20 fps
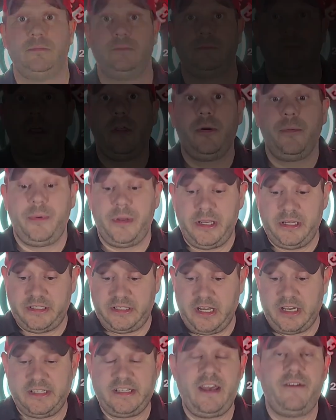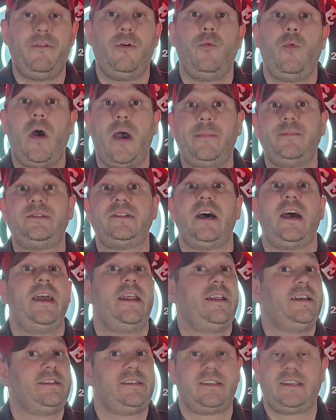Killer Bees does have a
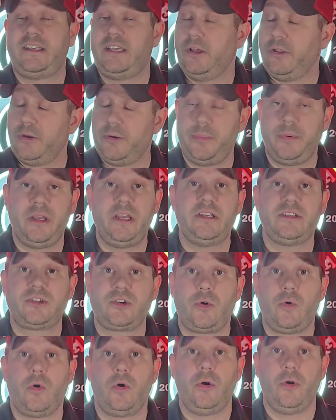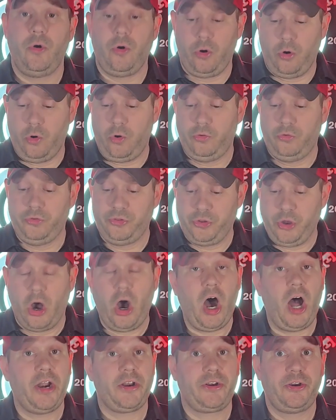website. It's
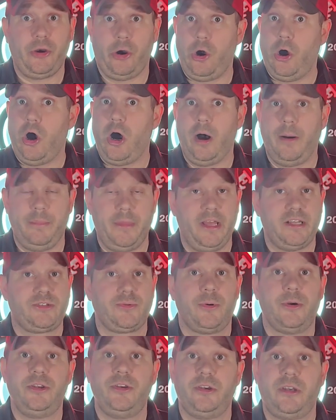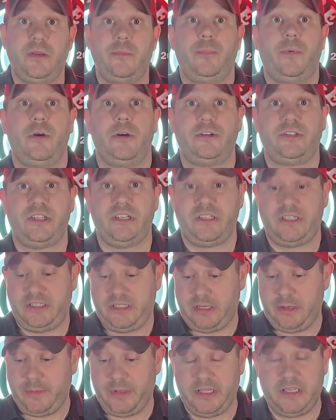killerbeescornhole.com. That's where you can purchase
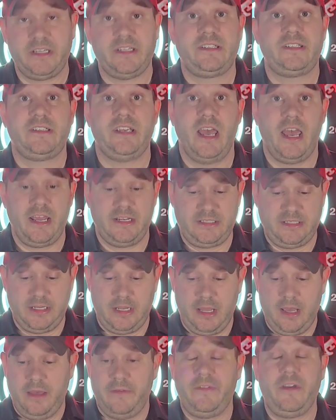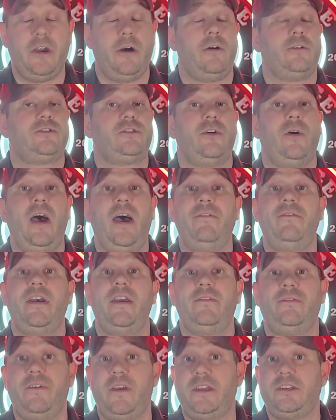some of these sets. They also have a
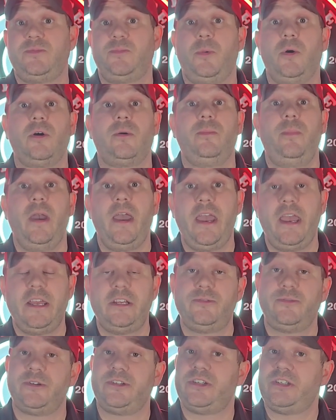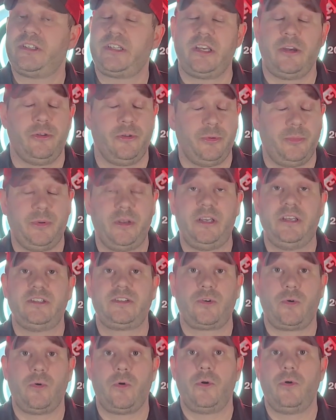Facebook page, which is Killer Bees
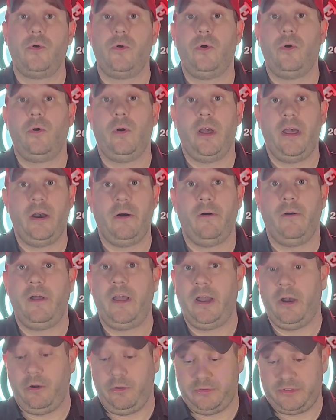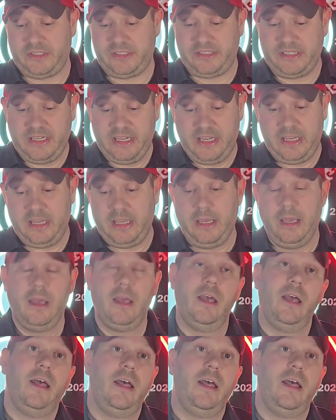Cornhole LLC.